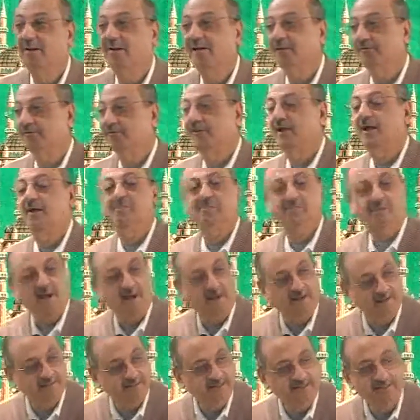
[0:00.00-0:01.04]
If they are
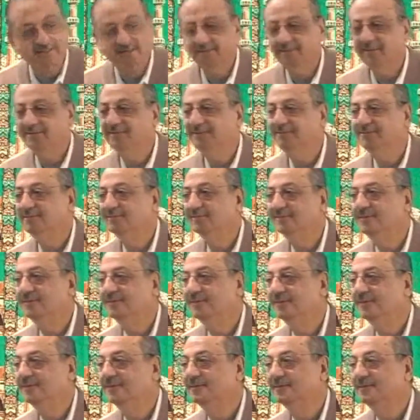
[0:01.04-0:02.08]
Madi,
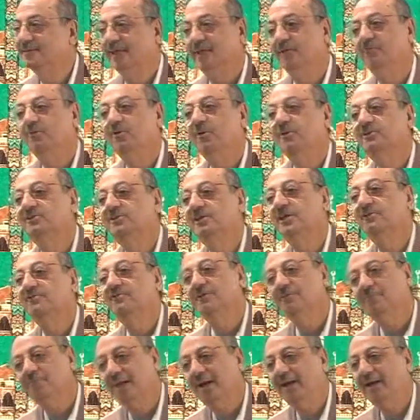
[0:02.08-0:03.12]
then we'll say Fi
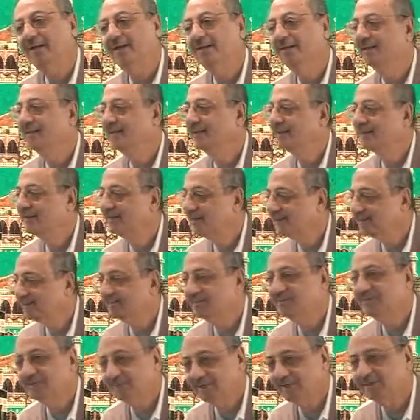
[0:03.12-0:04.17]
Mahalli
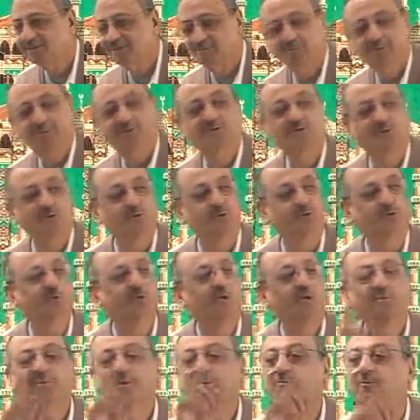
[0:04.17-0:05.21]
Jazmin. So you
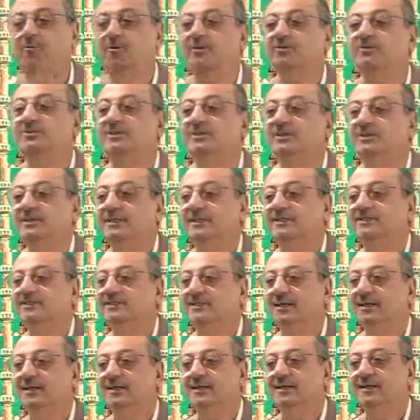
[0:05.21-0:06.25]
will be watching
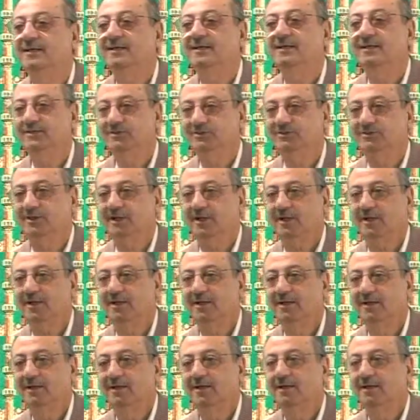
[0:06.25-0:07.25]
this, inshallah.